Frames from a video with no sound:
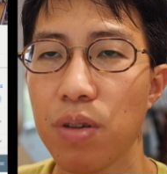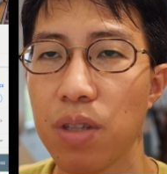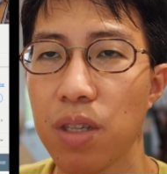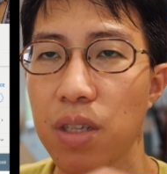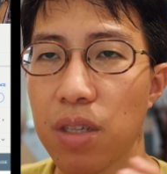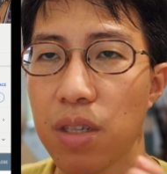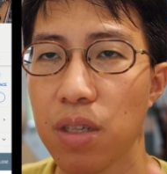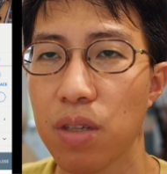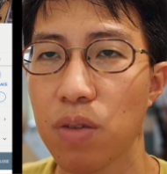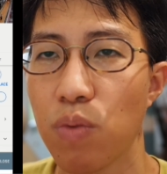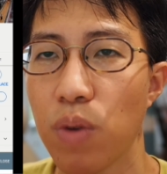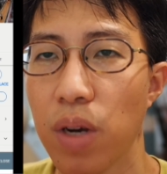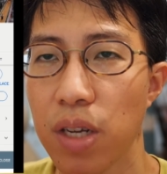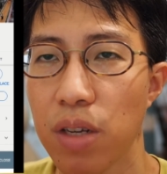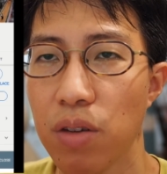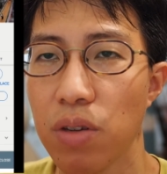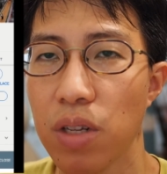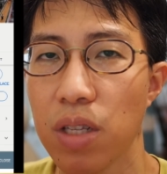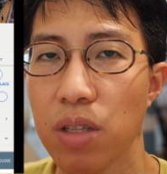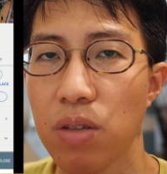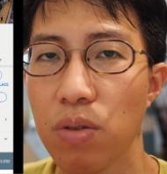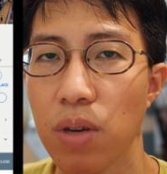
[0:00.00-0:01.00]
This is where you
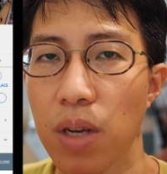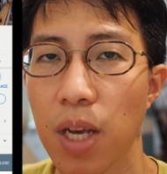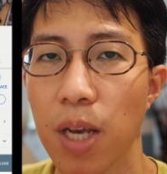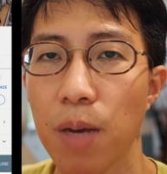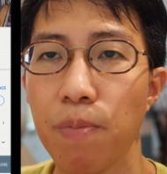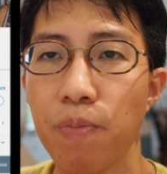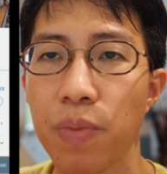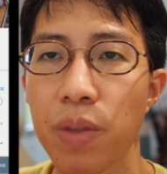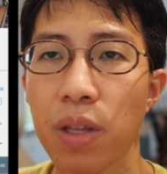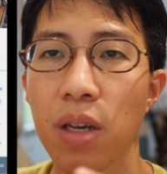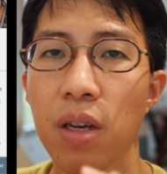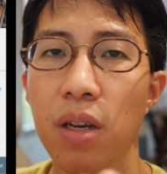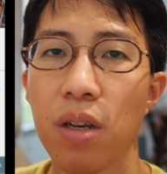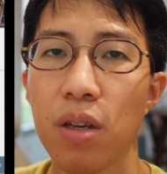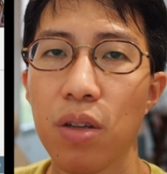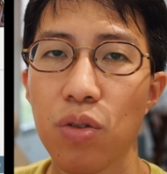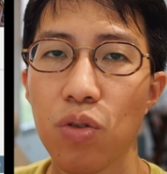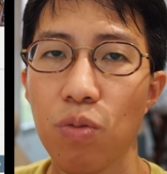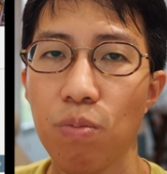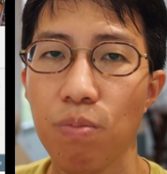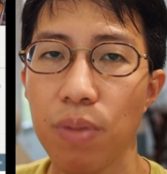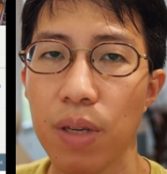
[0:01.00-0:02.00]
need to aim
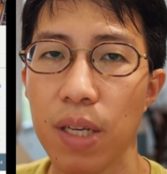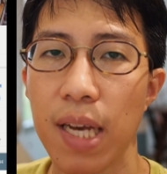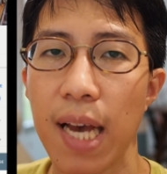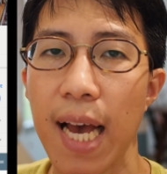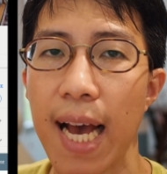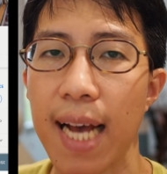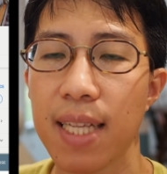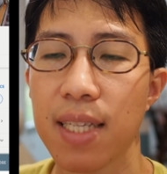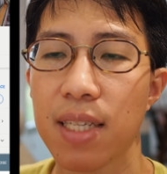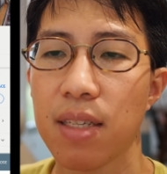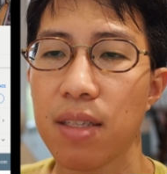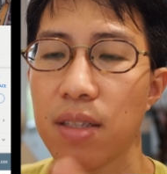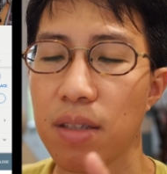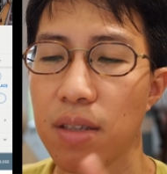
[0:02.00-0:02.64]
to be at